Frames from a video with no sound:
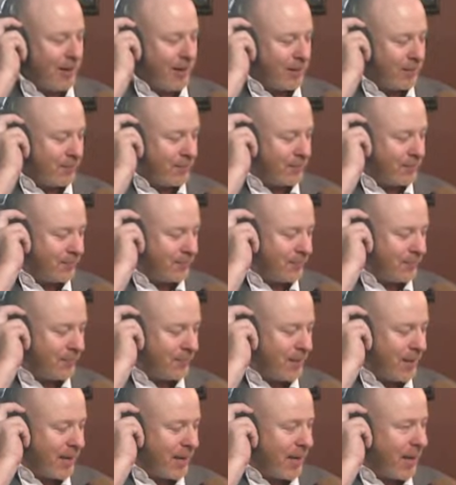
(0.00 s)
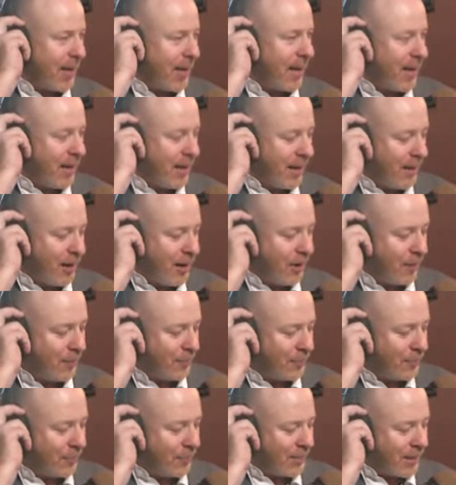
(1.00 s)
He still didn't offer a job
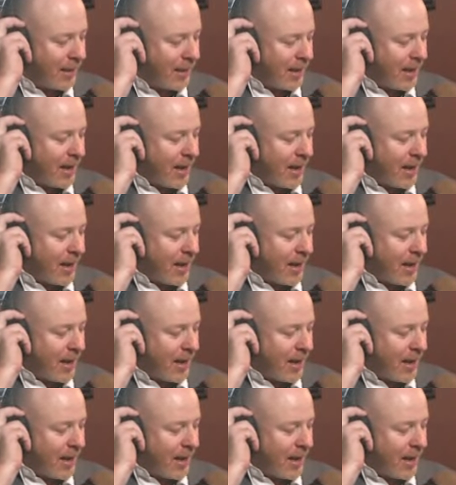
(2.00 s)
stripping.